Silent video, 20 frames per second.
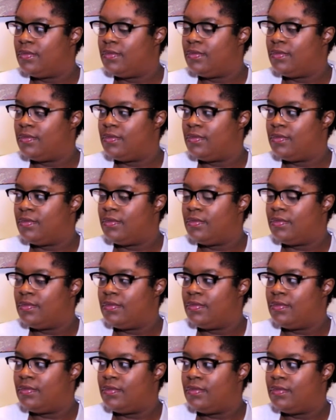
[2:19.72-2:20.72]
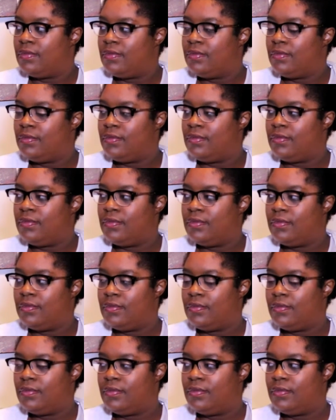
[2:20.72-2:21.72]

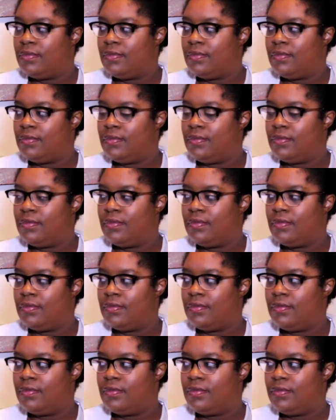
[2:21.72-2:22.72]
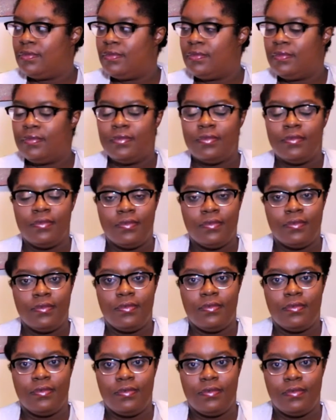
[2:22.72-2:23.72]

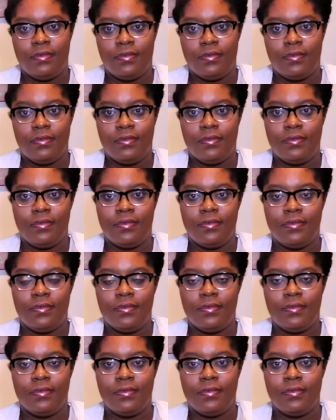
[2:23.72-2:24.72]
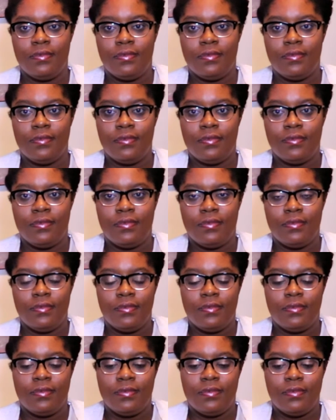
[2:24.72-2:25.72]

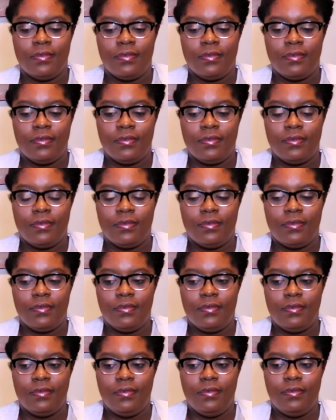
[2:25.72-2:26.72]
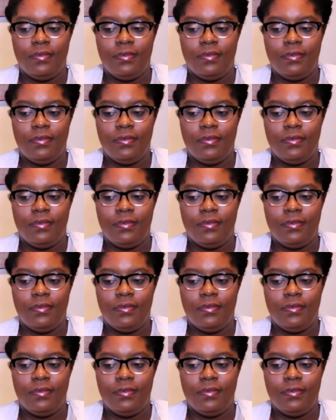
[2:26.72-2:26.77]
(not speaking)